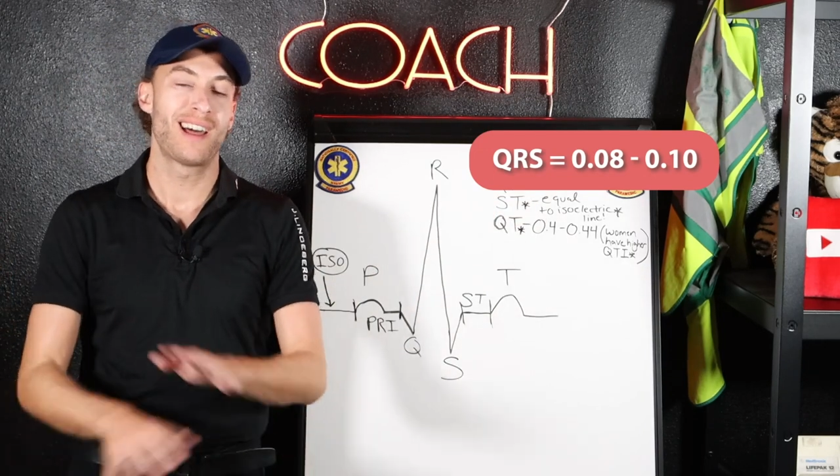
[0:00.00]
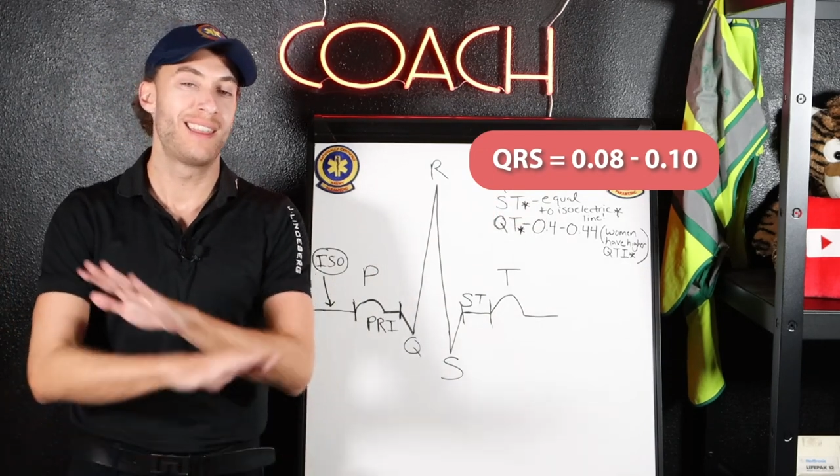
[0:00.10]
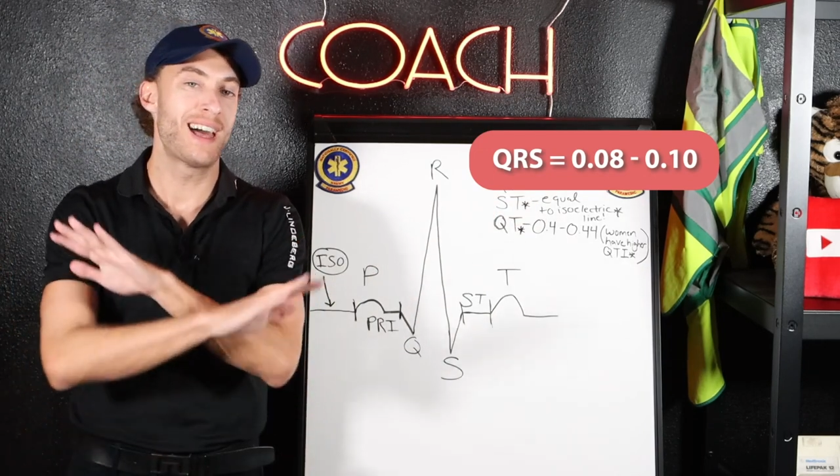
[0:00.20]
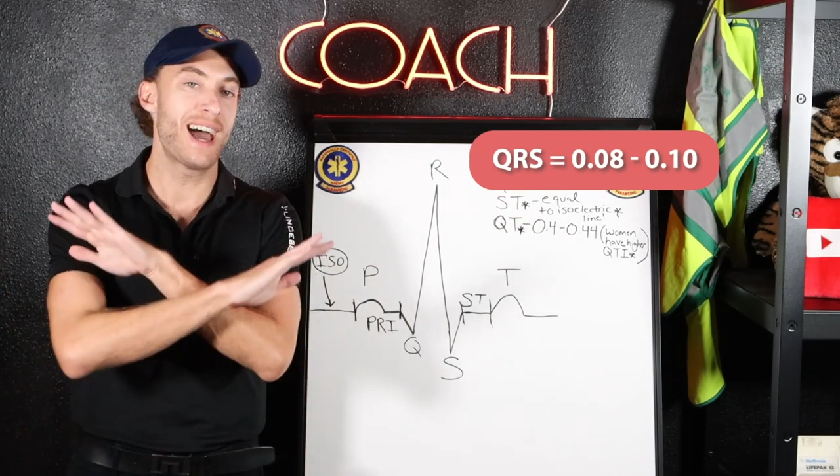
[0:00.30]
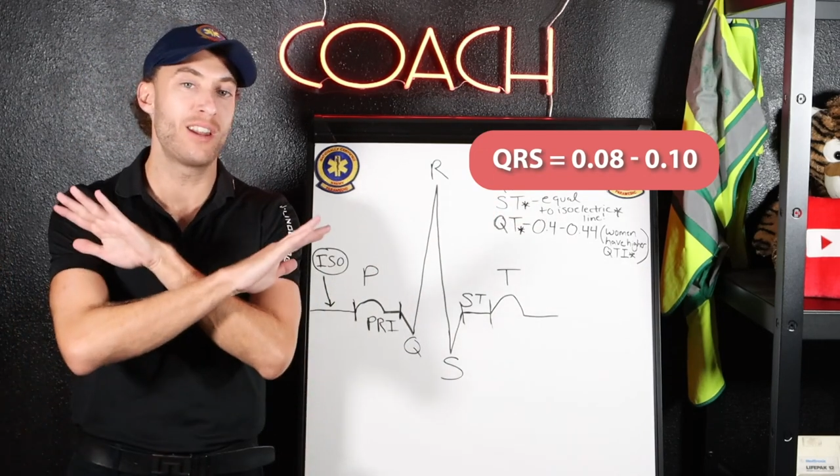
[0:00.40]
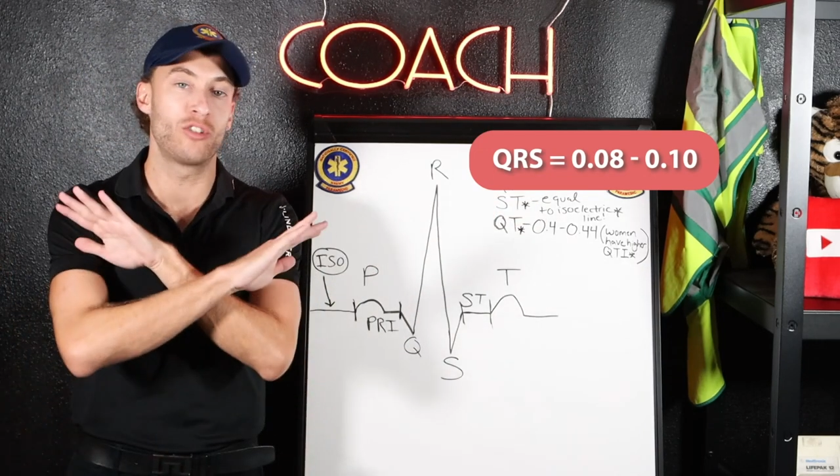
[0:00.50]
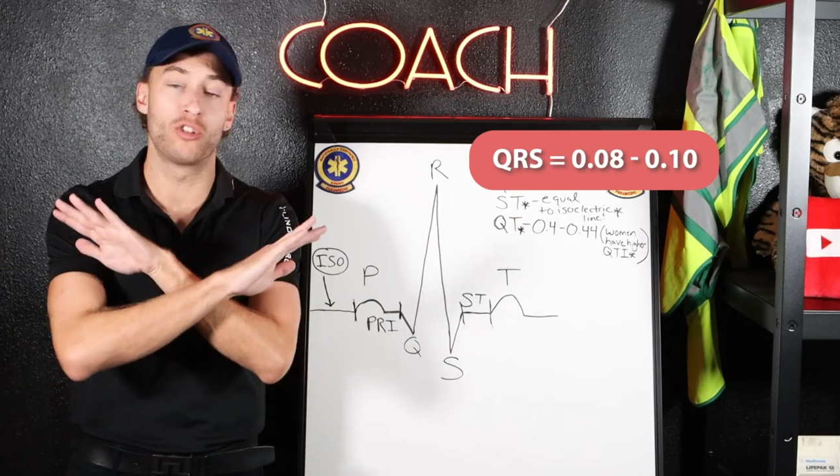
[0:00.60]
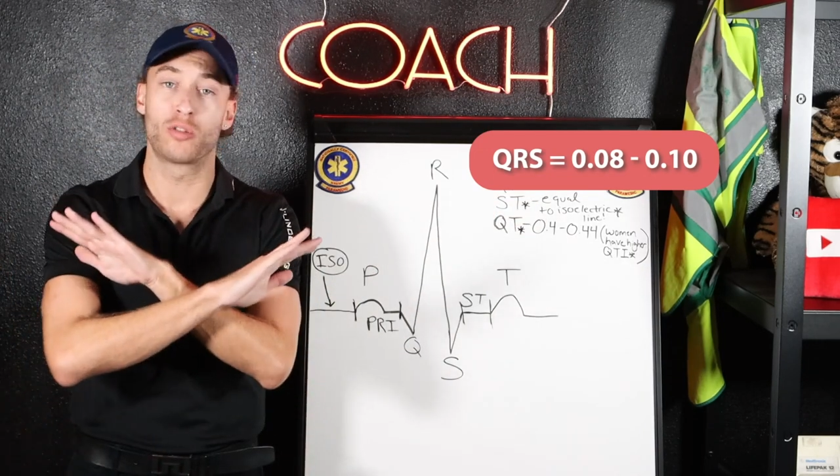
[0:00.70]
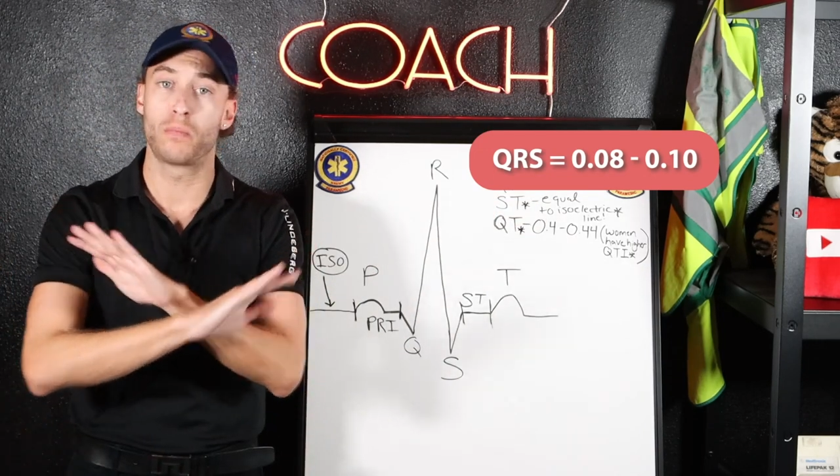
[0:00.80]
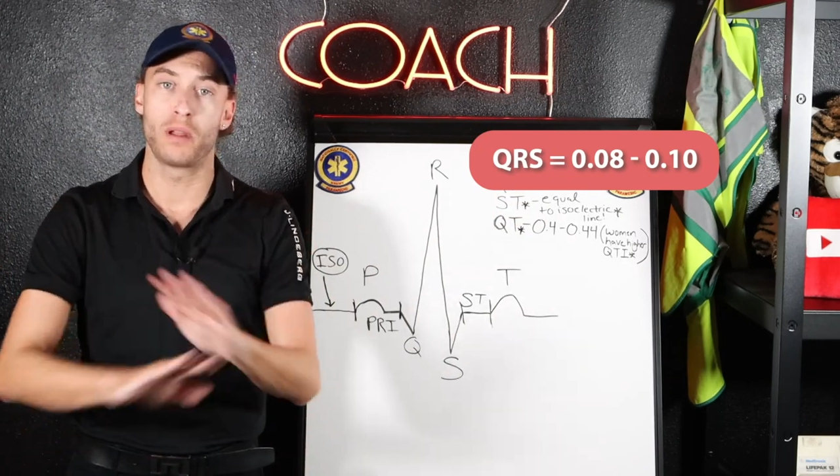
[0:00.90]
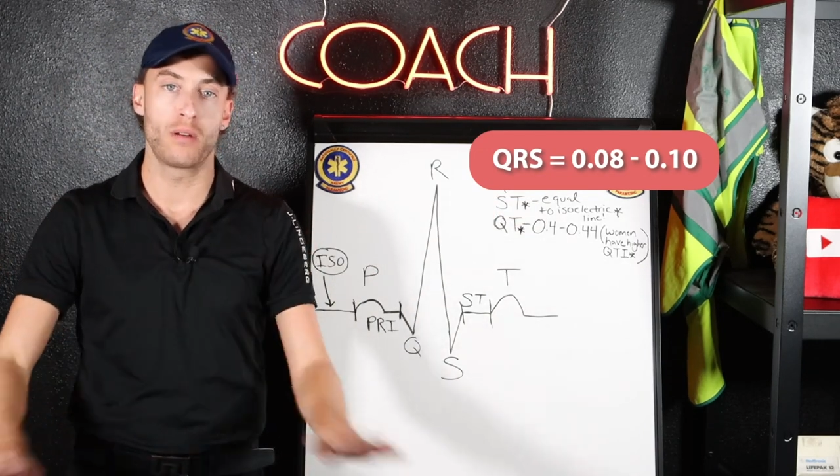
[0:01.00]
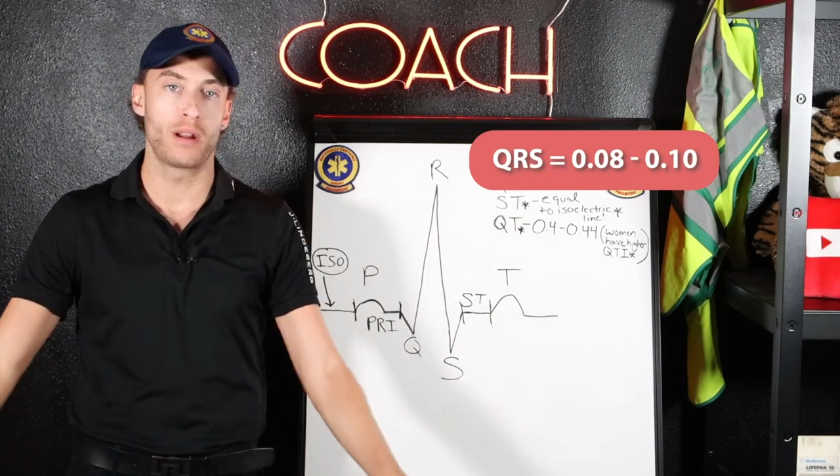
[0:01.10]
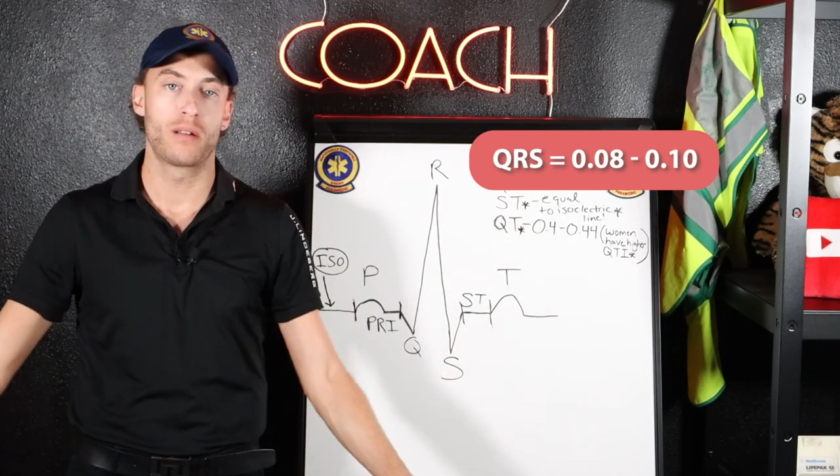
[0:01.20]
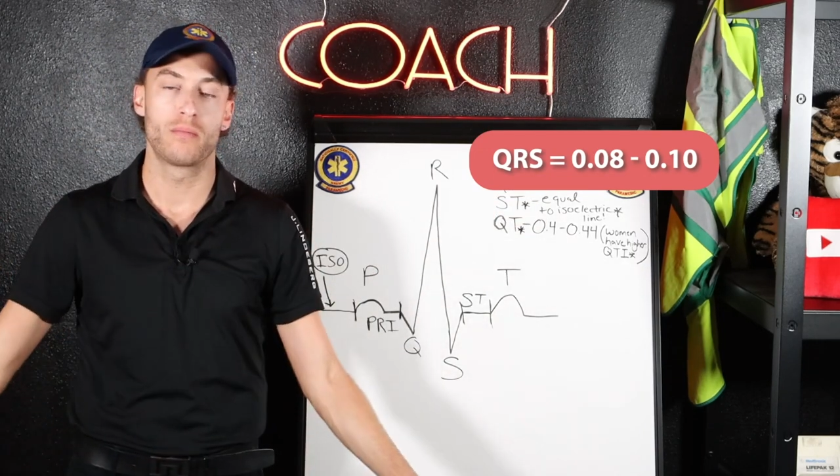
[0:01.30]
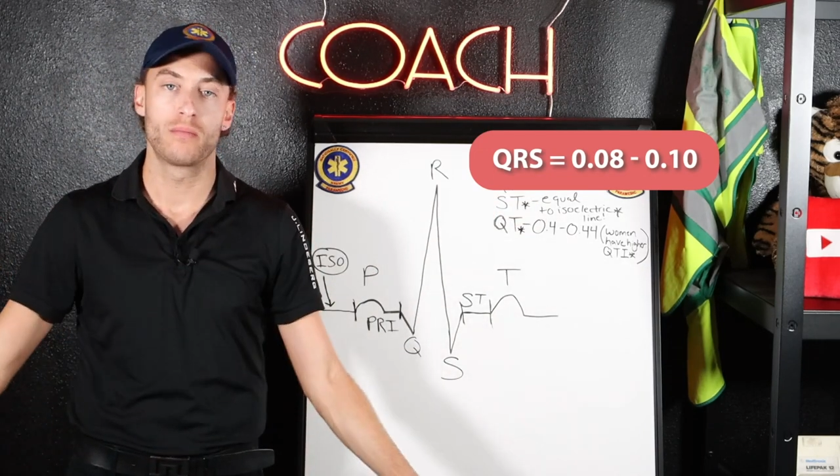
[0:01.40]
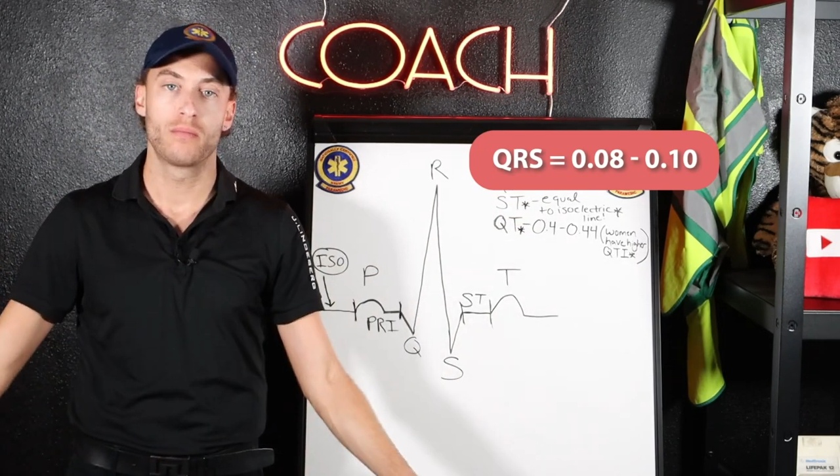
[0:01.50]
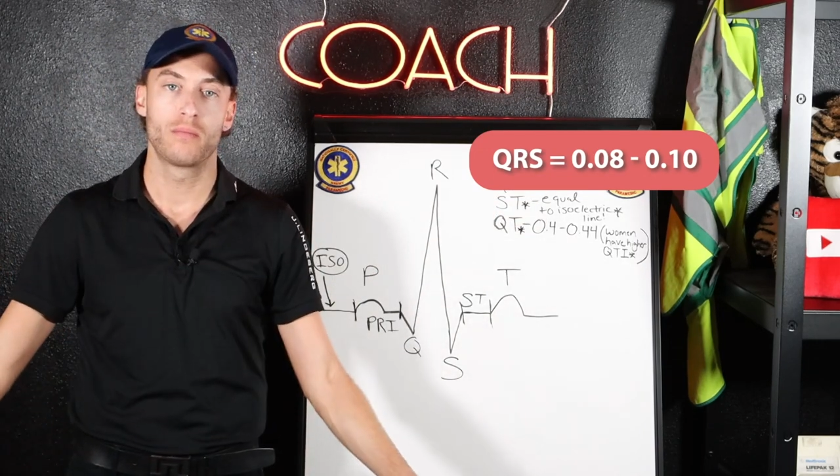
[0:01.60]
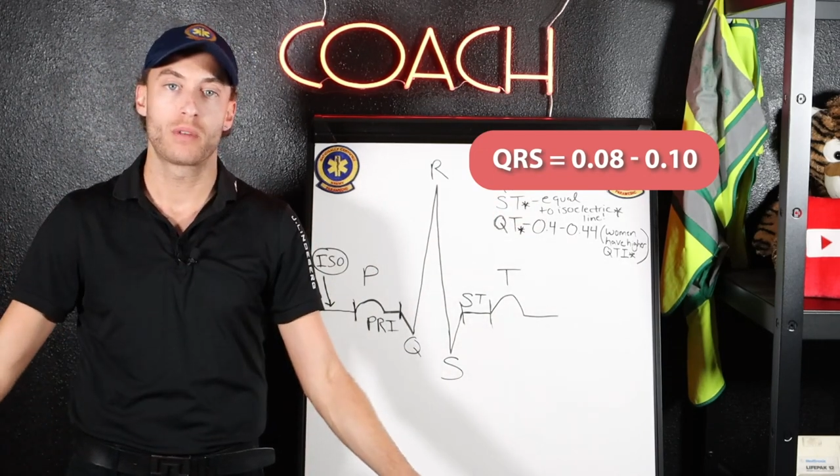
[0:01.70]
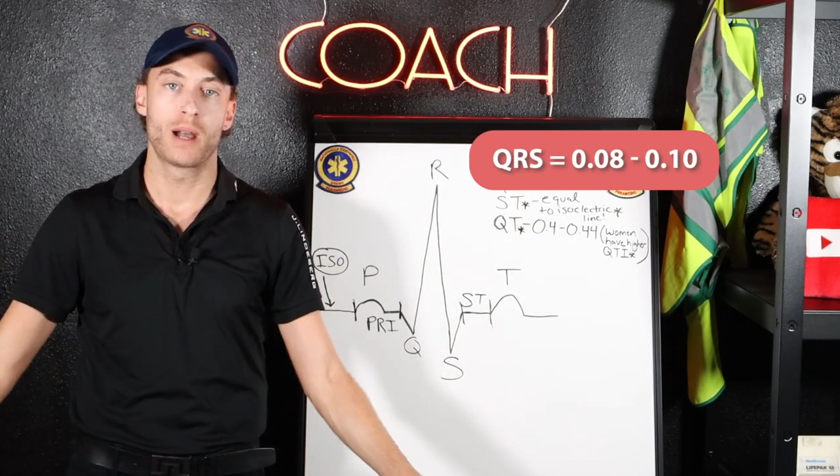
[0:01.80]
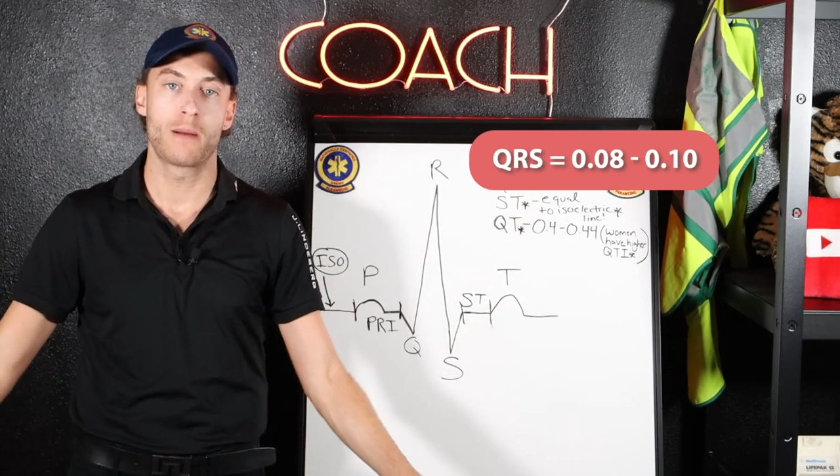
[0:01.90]
That is just period.
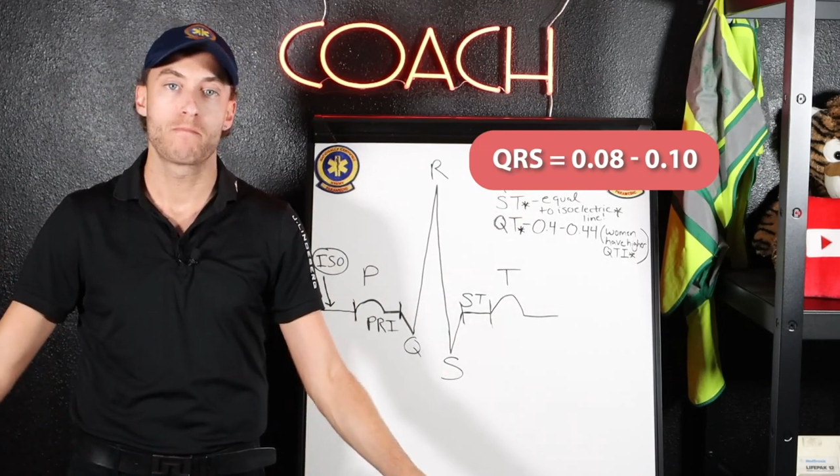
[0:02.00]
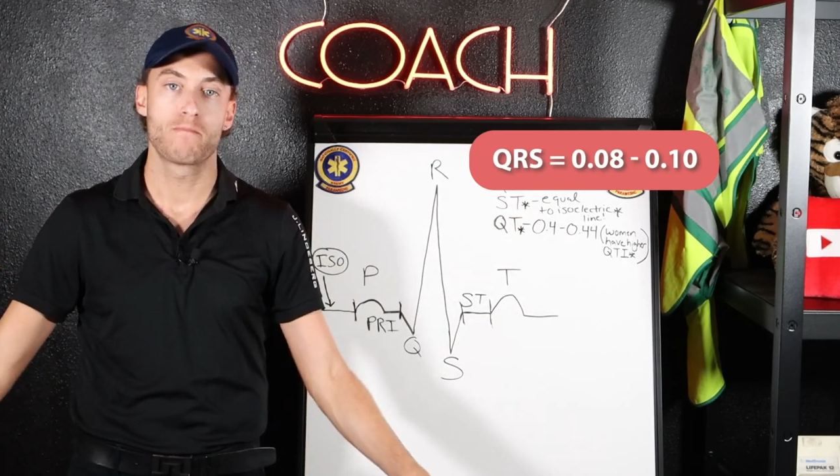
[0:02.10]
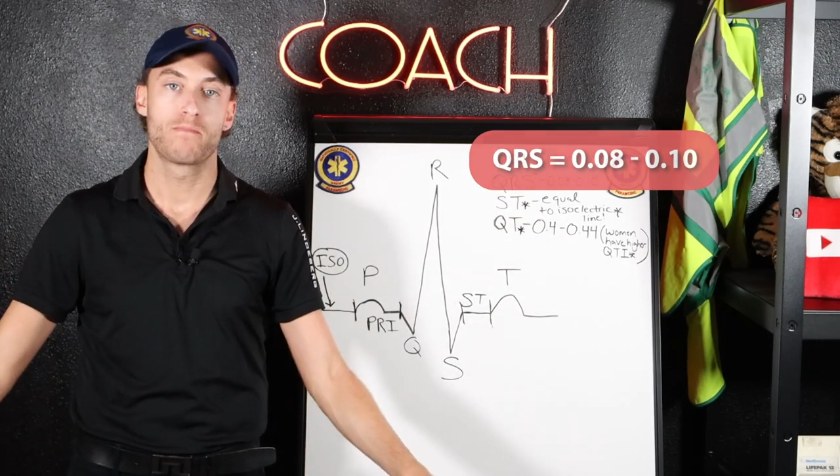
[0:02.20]
Okay.